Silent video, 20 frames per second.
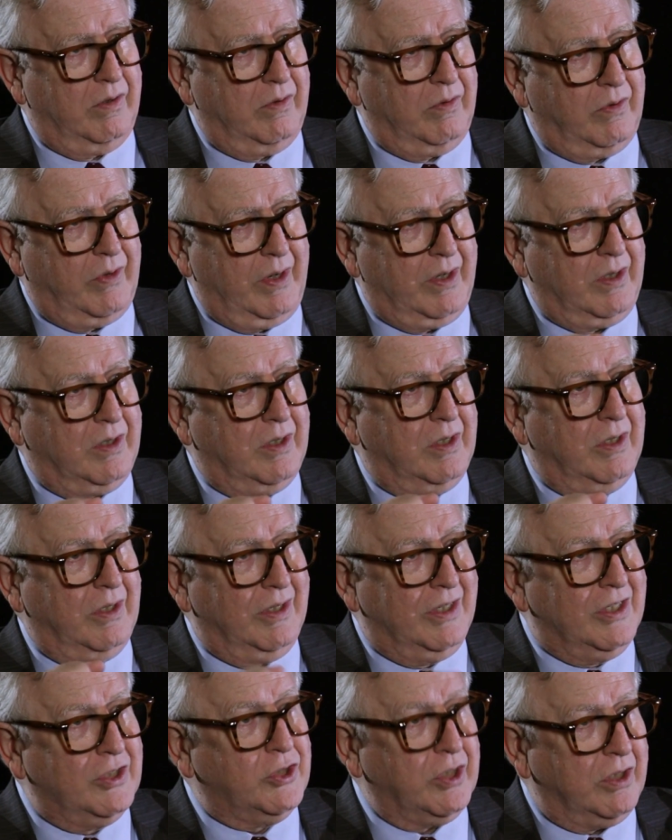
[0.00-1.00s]
great
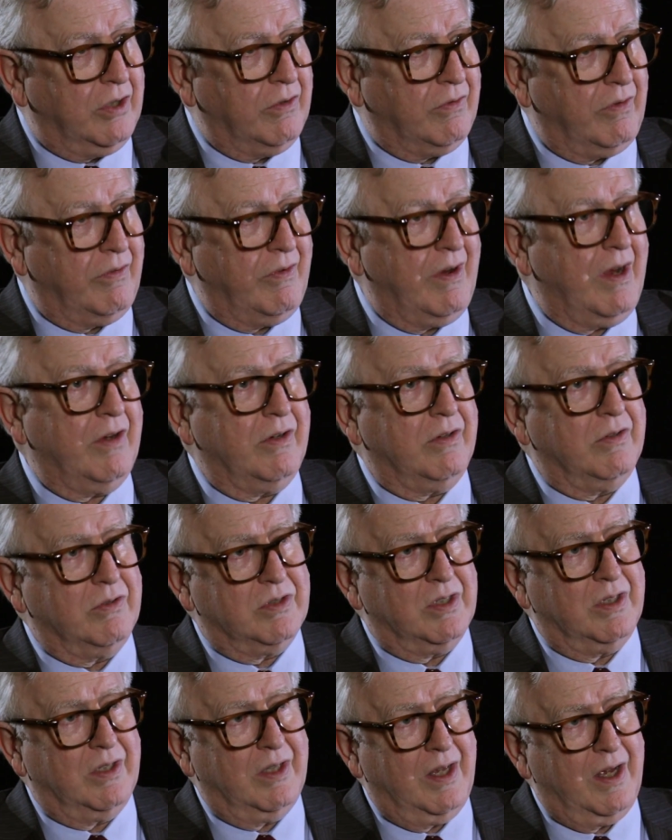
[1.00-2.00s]
collision over
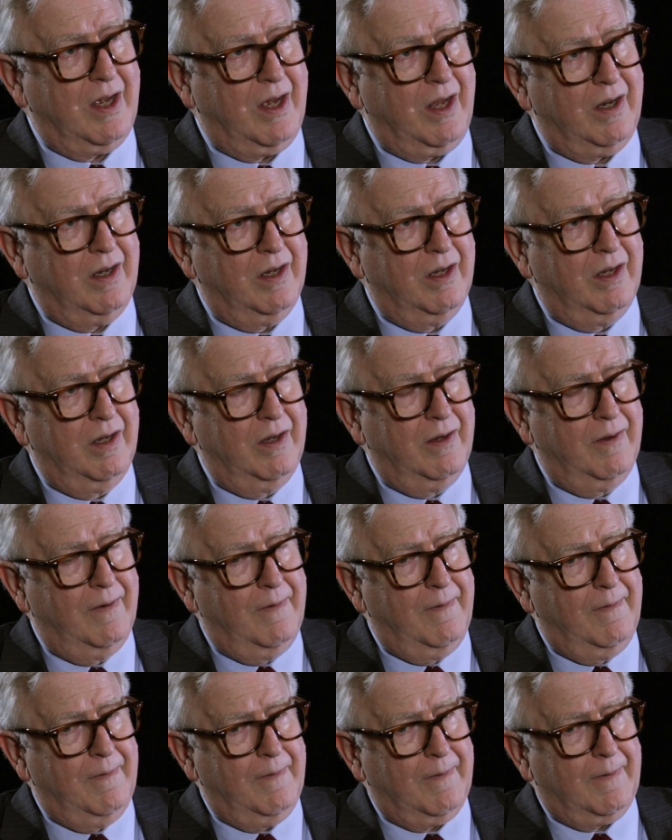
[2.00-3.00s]
values in that.
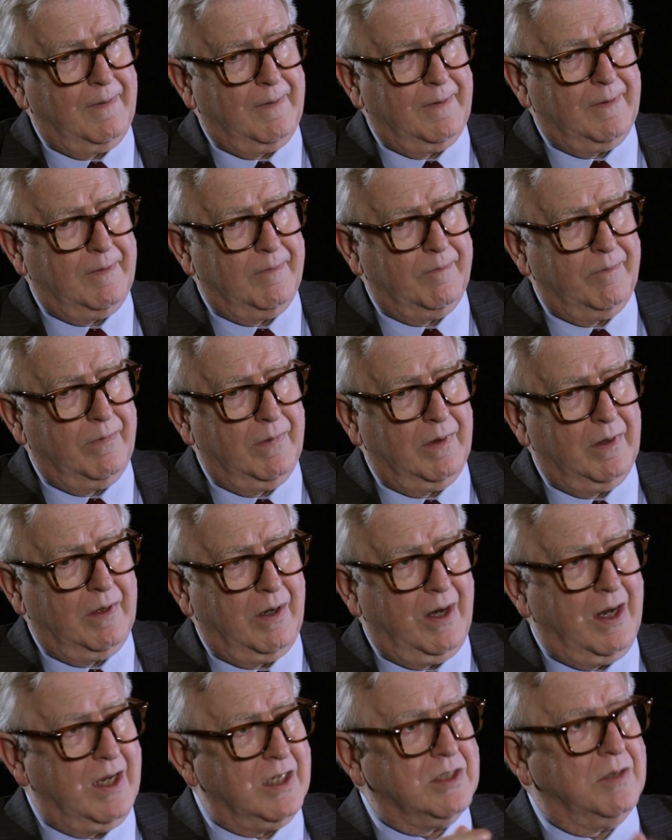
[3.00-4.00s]

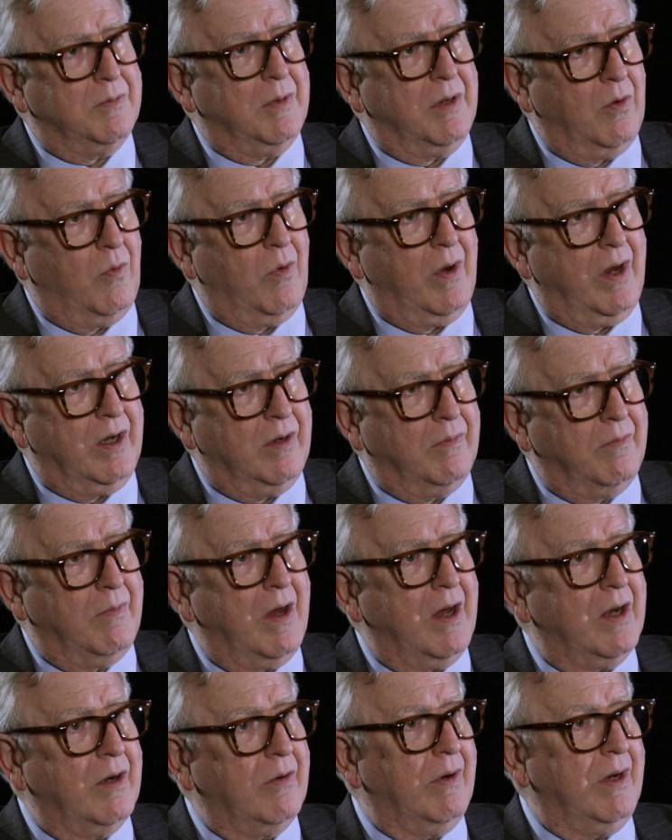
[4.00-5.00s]
There has to be a way to
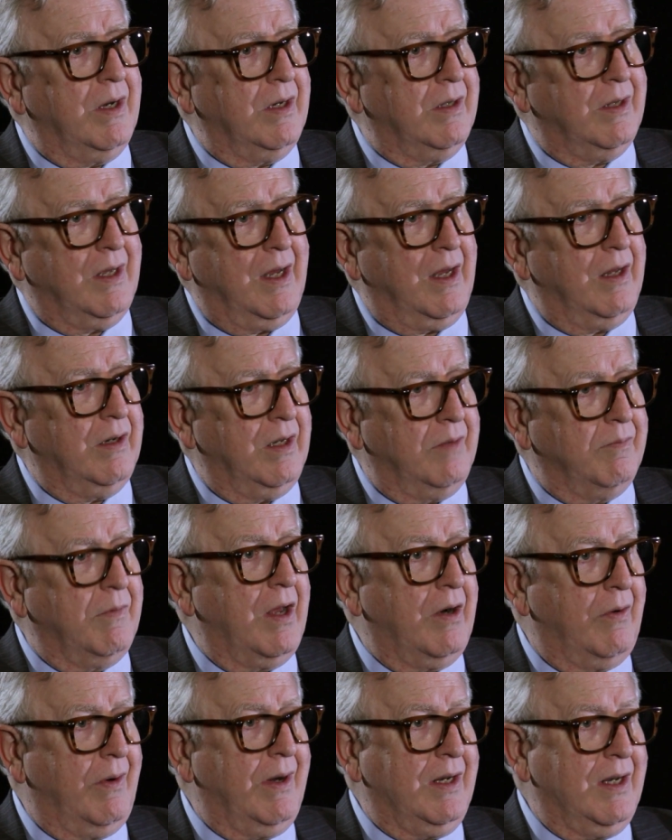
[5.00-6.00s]
moderate that, and
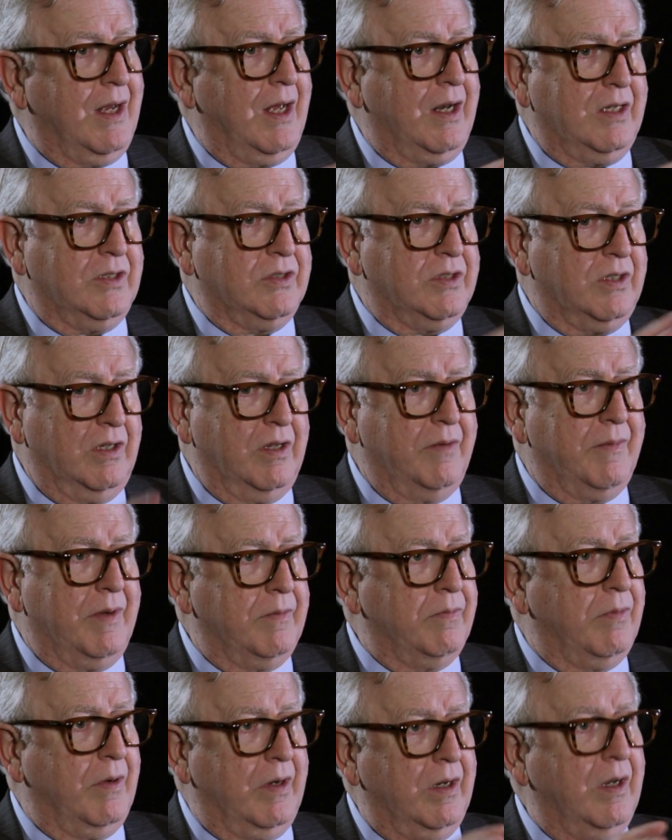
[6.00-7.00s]
moderate not as in
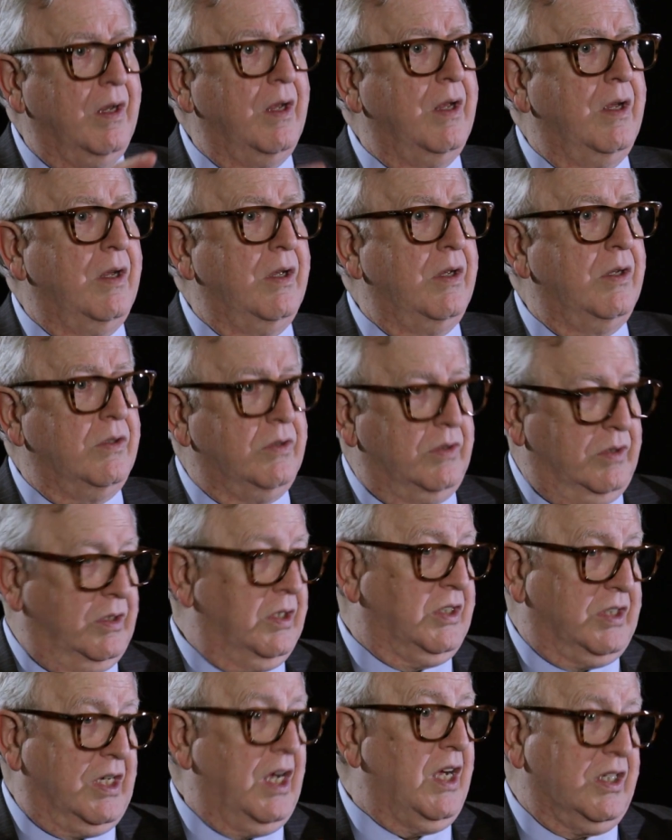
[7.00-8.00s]
limit, but
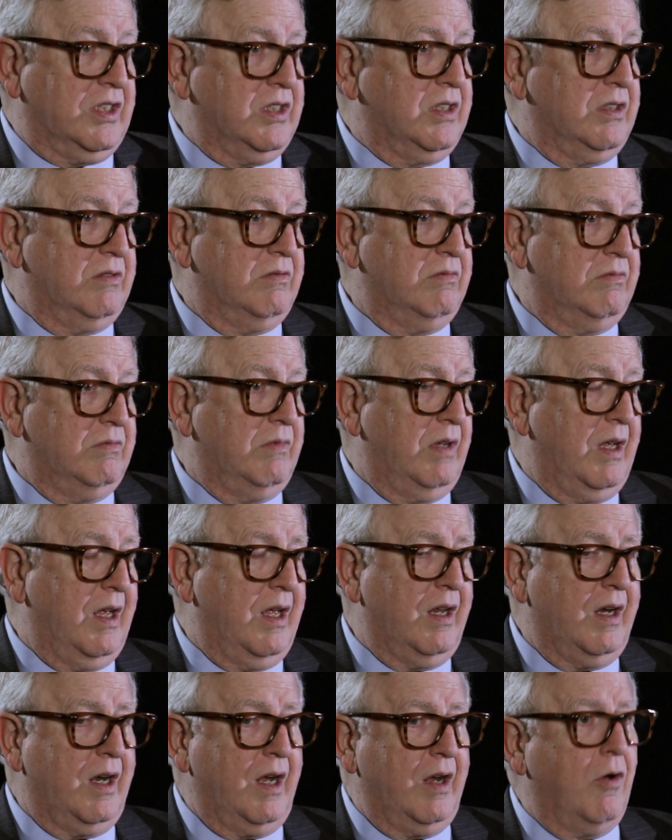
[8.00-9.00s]
discuss.
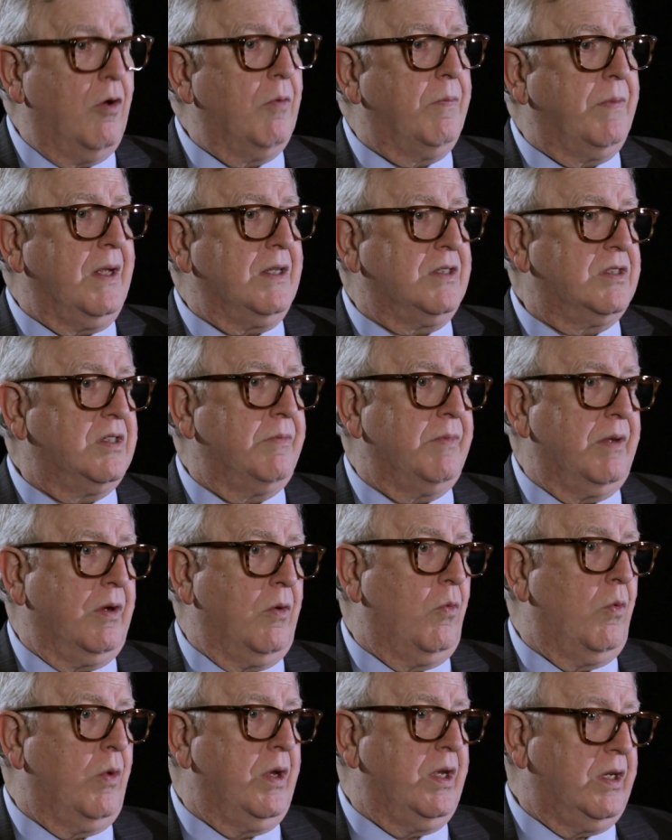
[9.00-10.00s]
And I hope that's
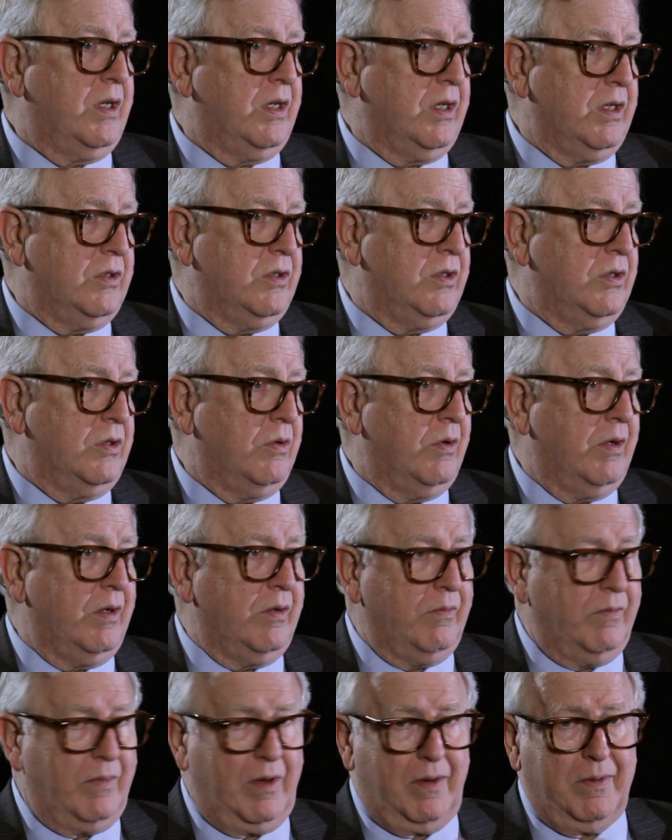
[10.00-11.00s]
something we can do,
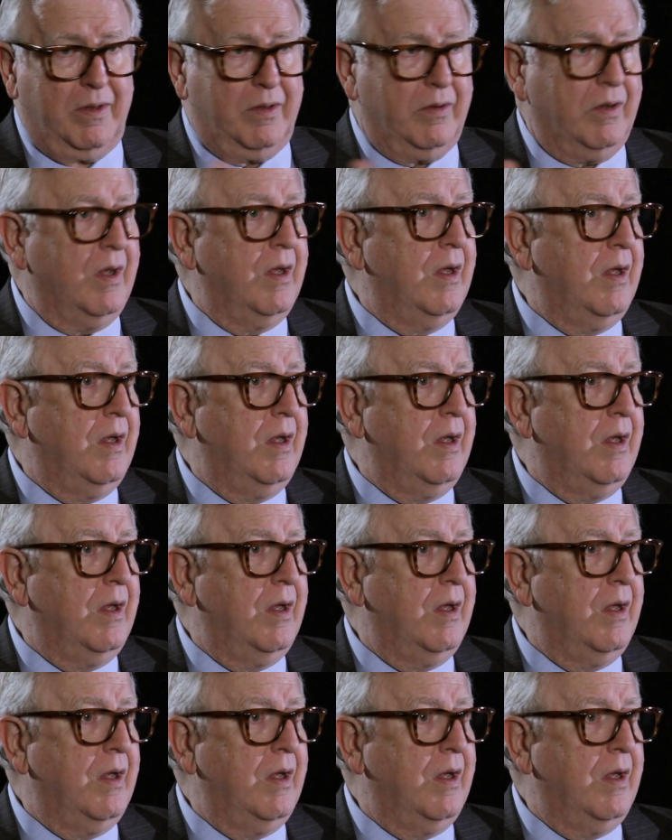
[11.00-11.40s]
and maybe